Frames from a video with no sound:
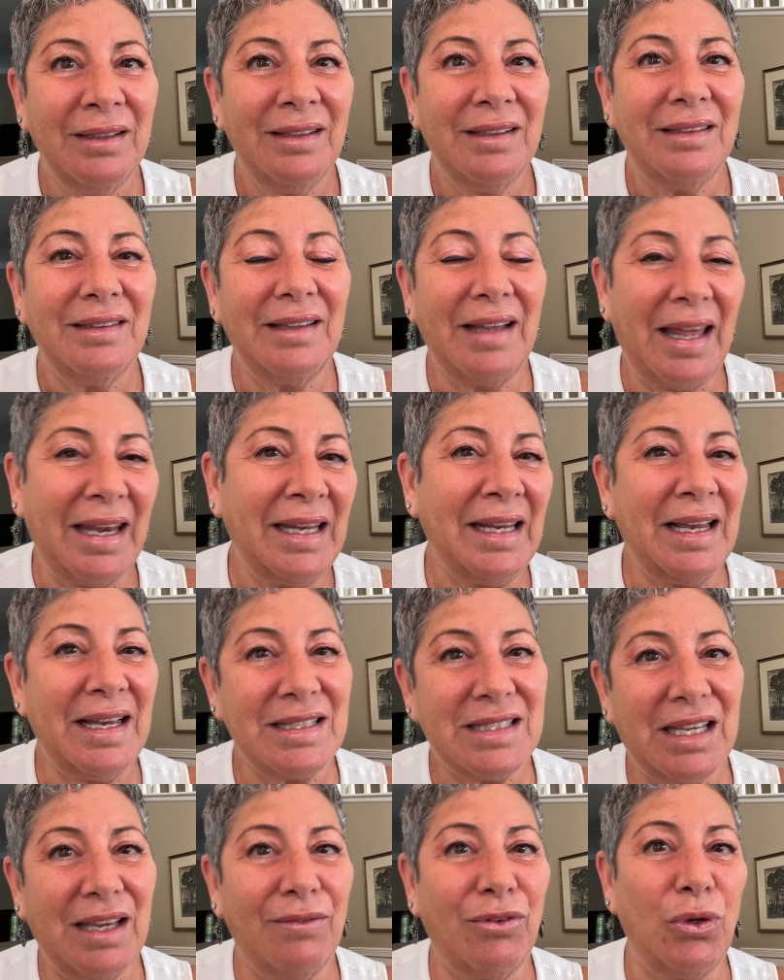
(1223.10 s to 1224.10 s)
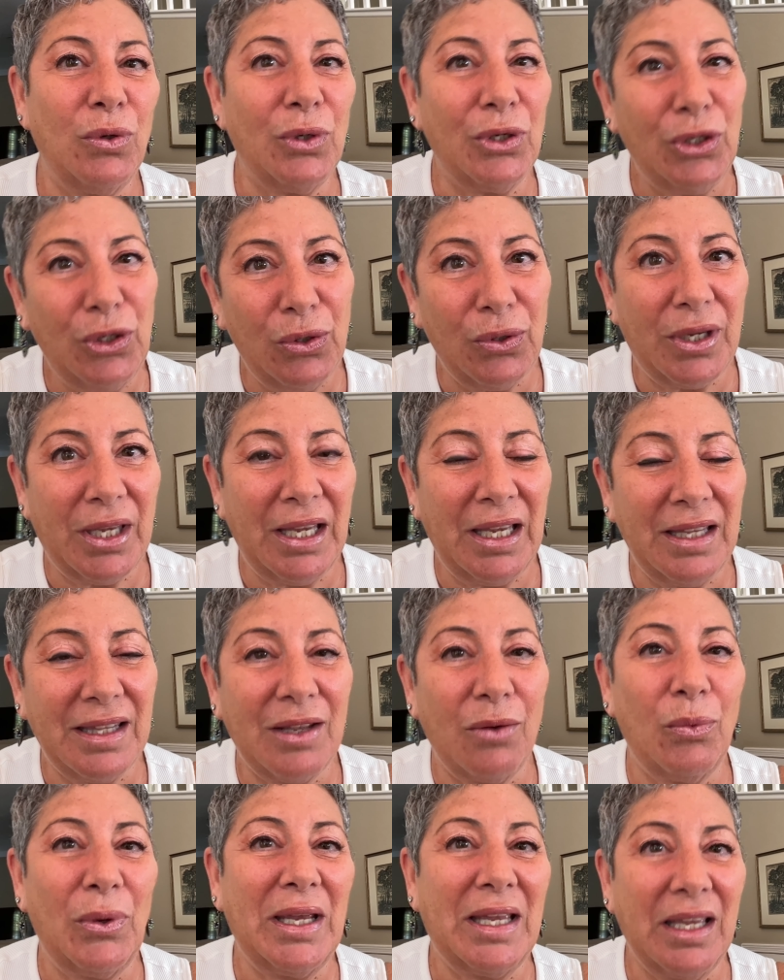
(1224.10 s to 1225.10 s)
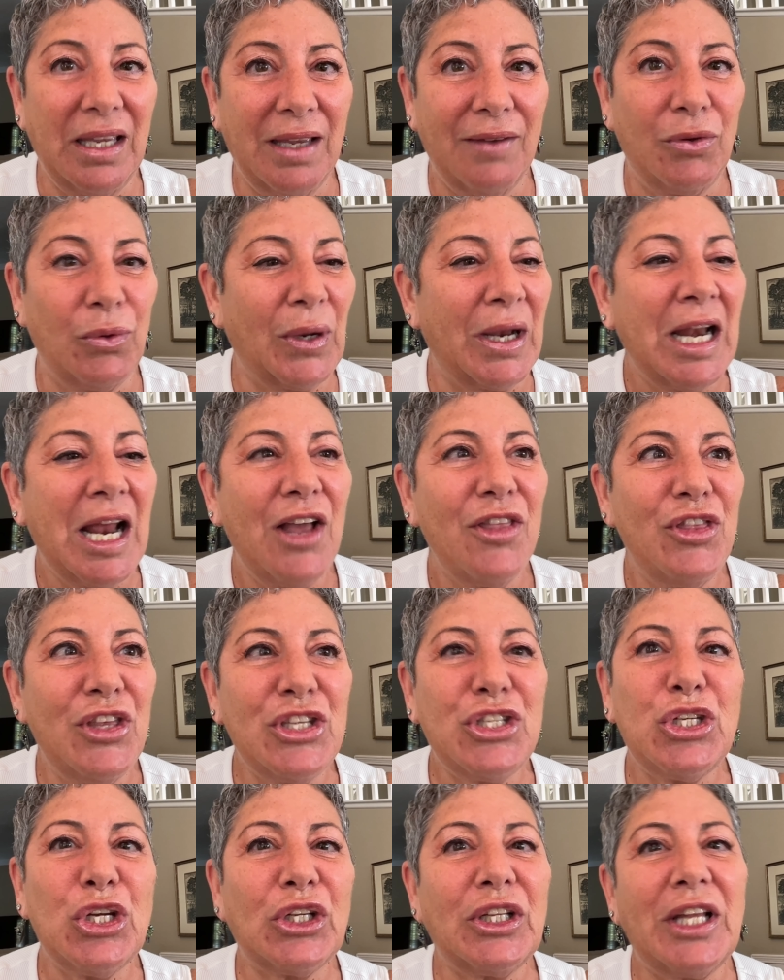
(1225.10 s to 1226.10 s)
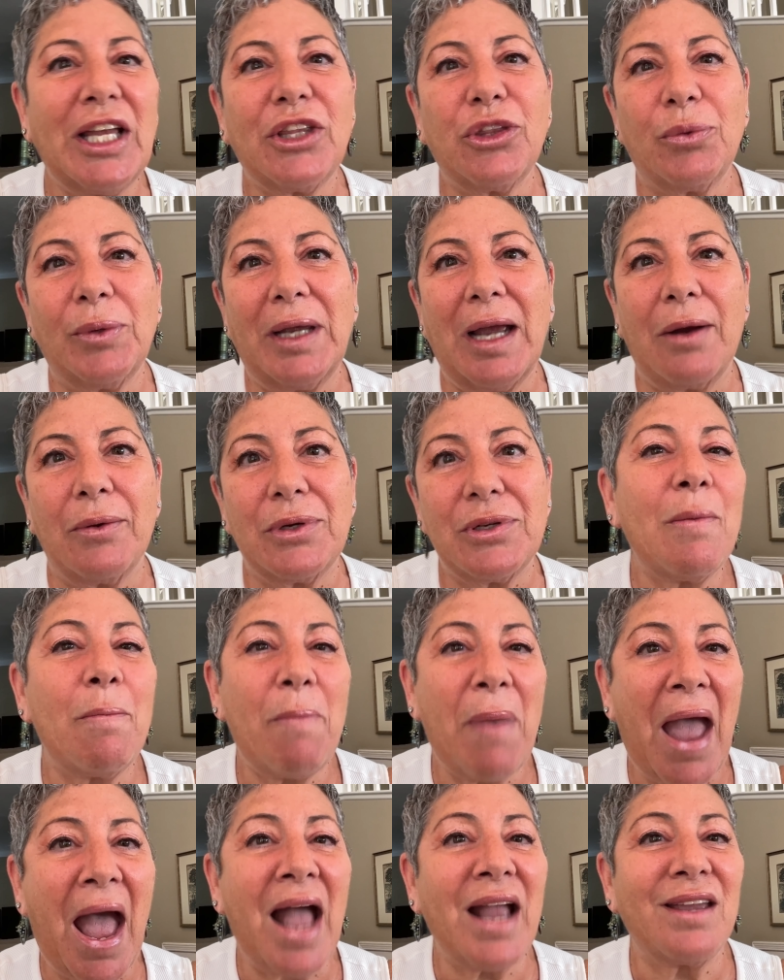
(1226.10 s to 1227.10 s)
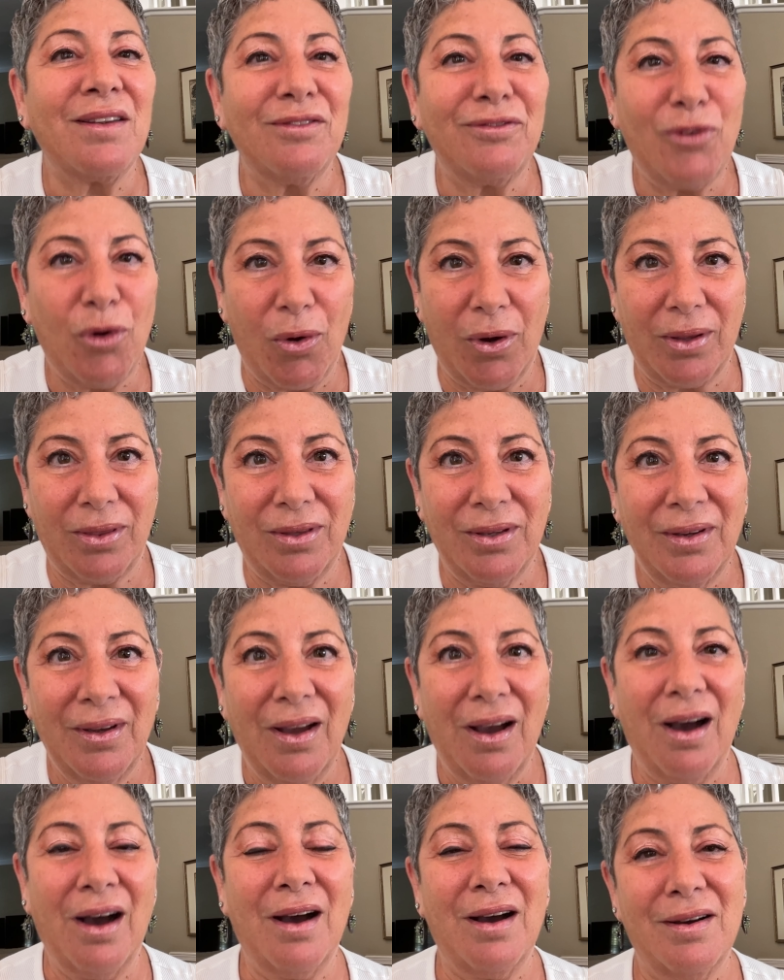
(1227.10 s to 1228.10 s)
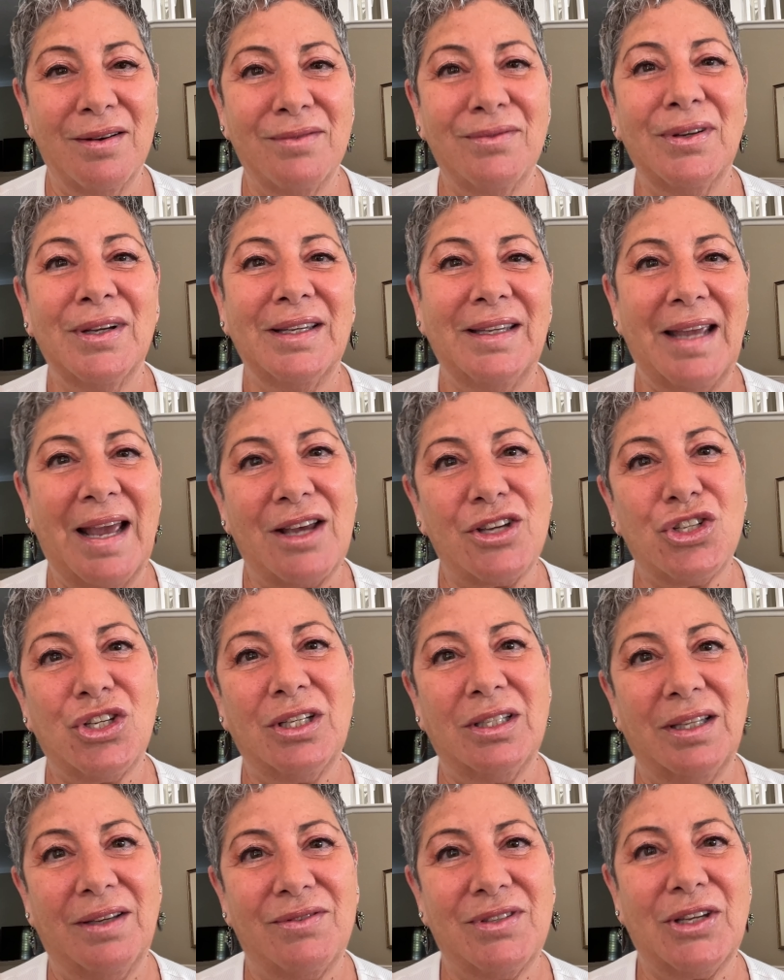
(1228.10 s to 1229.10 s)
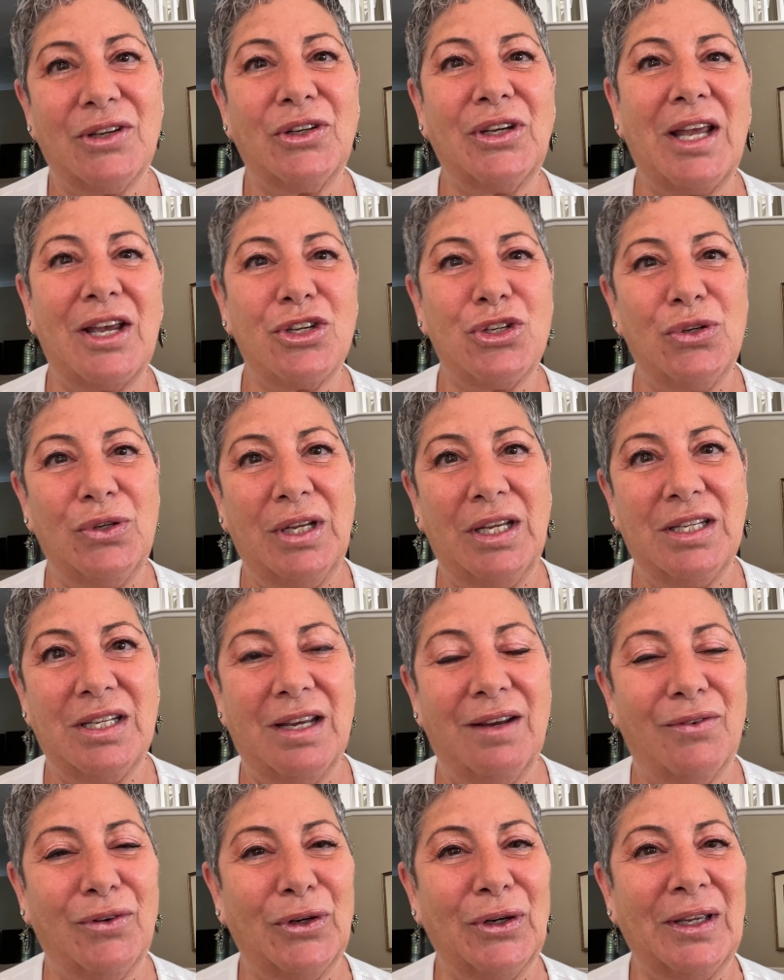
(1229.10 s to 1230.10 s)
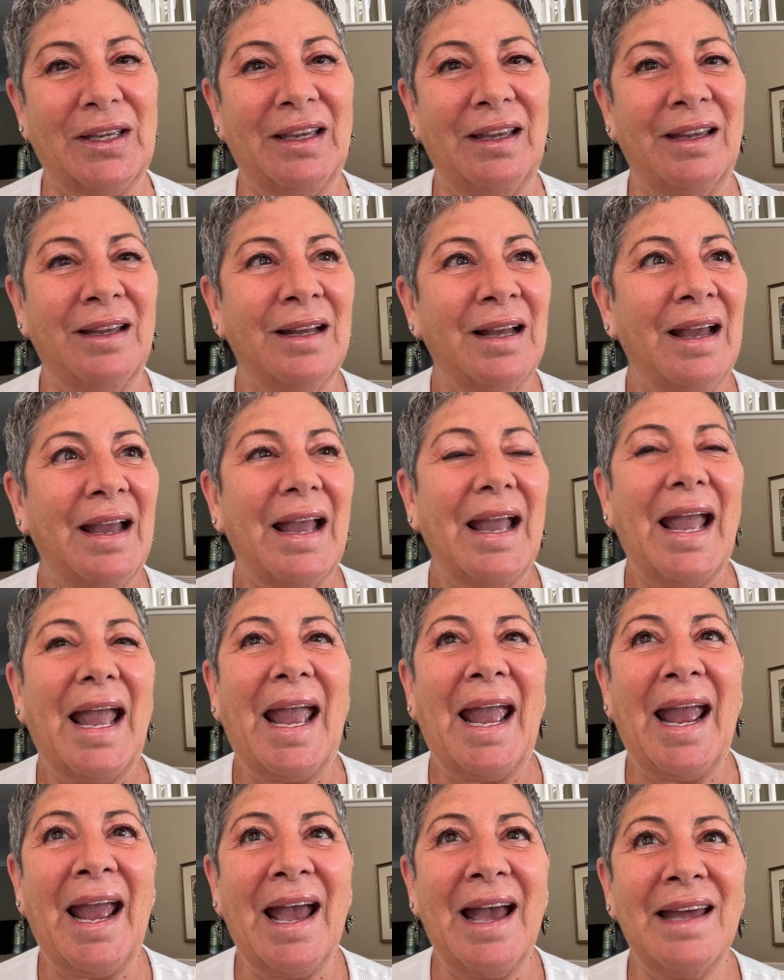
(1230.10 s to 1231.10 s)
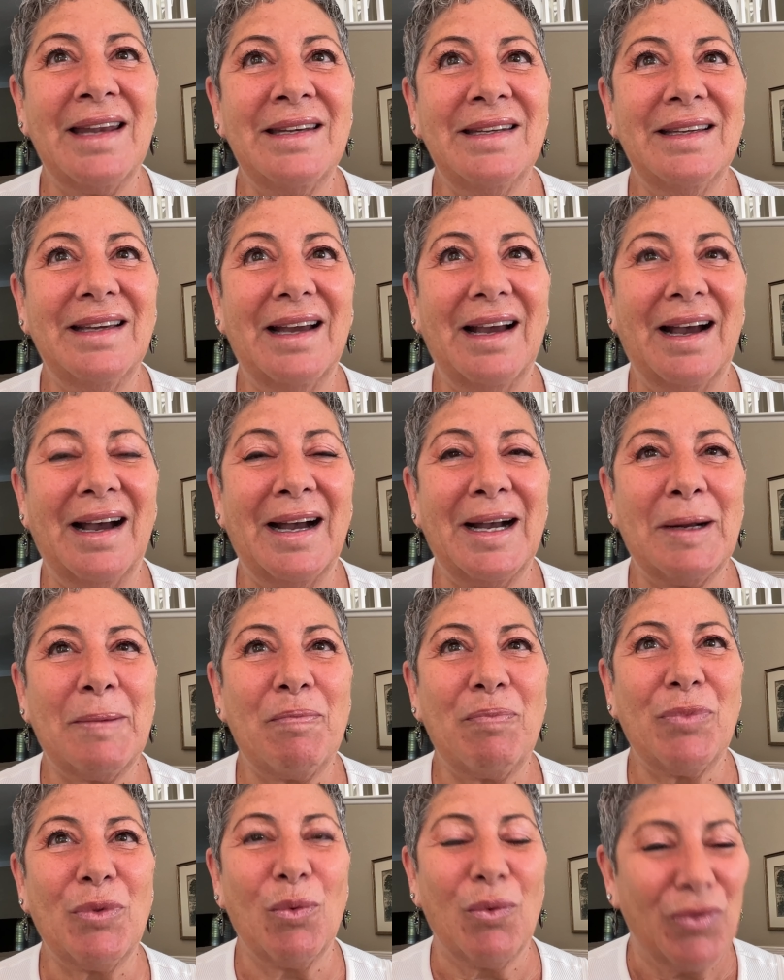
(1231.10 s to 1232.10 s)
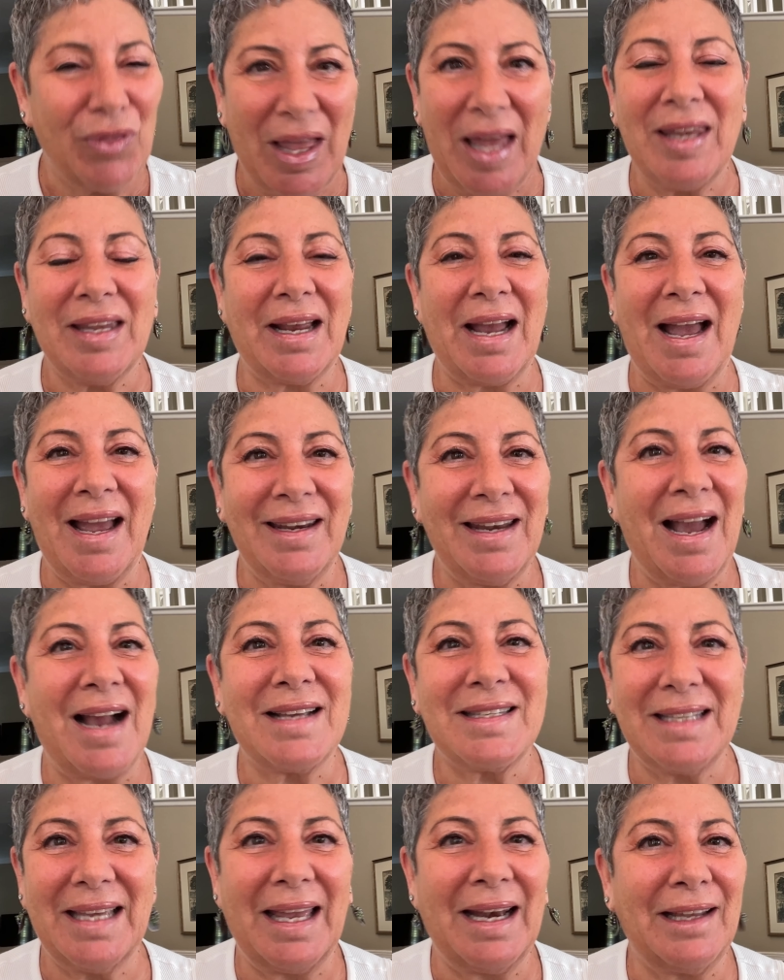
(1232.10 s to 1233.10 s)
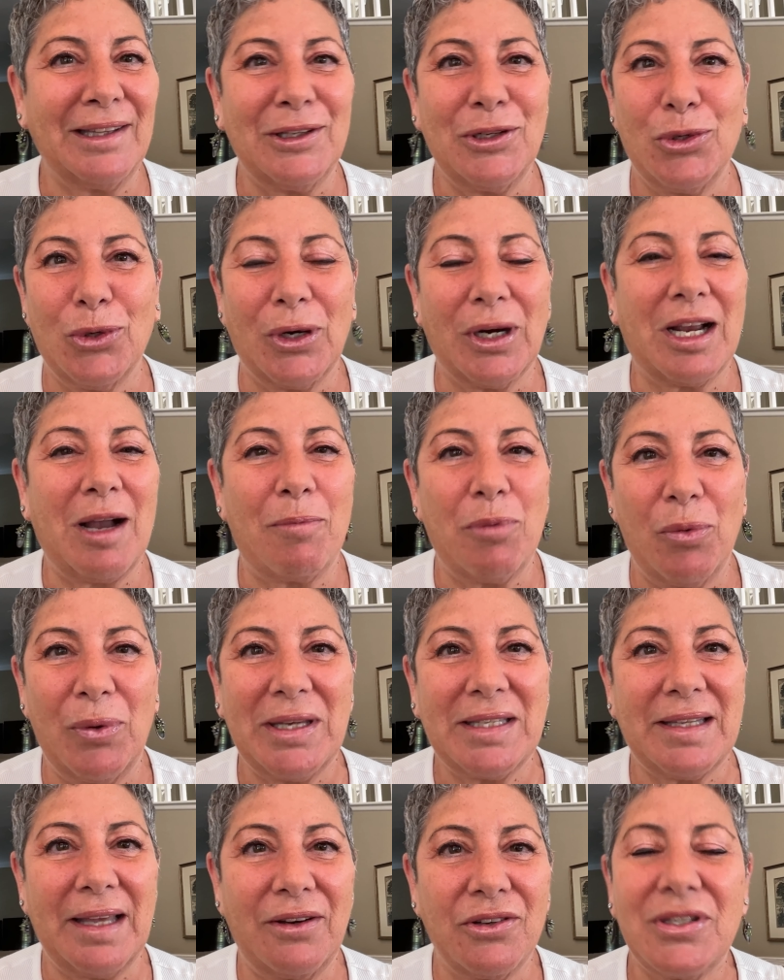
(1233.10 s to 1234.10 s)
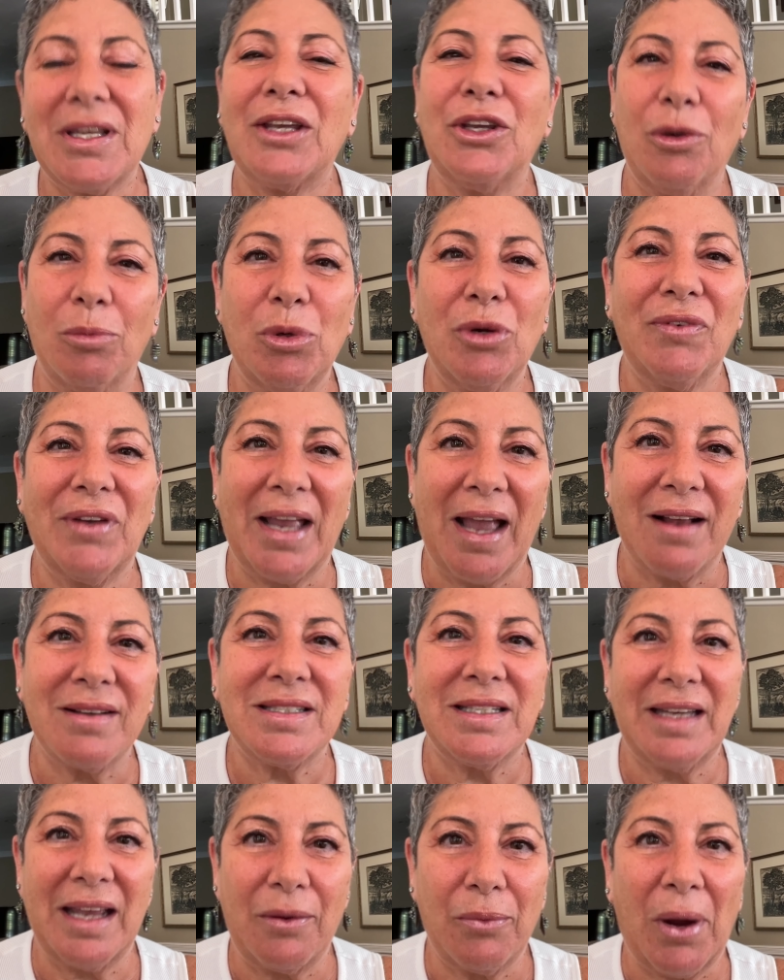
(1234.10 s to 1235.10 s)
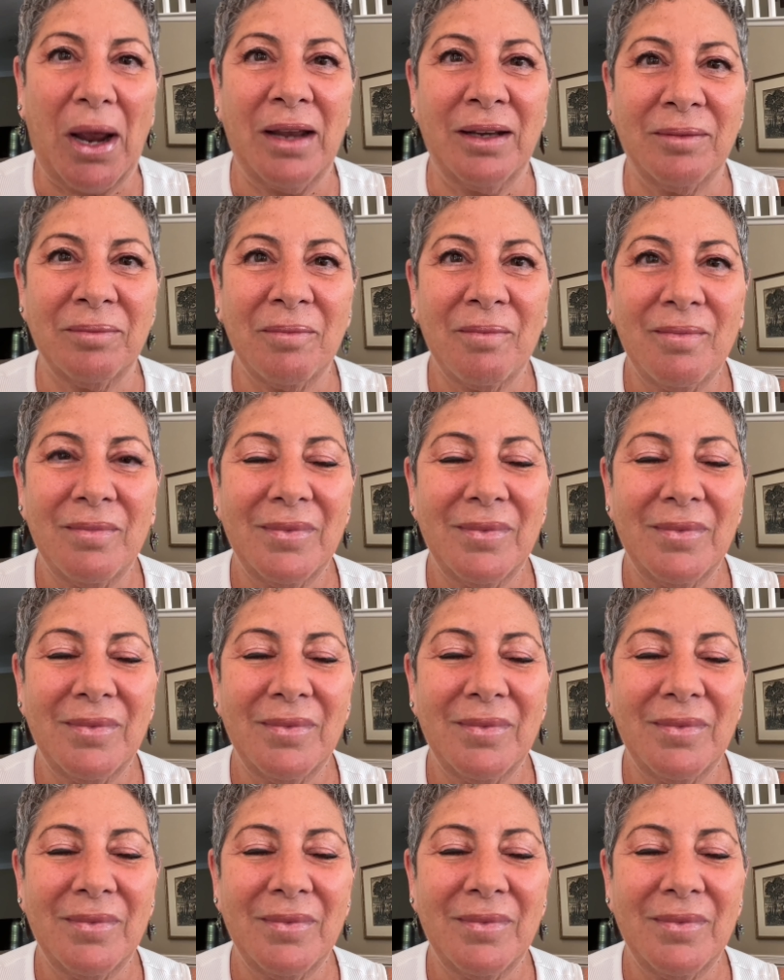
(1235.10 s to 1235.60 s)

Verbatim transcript: letting us give you a new key, then we can give you one. This took like three hours back and forth of, yes, she lives there. Yes, you need to give her a key. And um, then the guy knocks again on the door a couple weeks later saying, you're moving out today, right?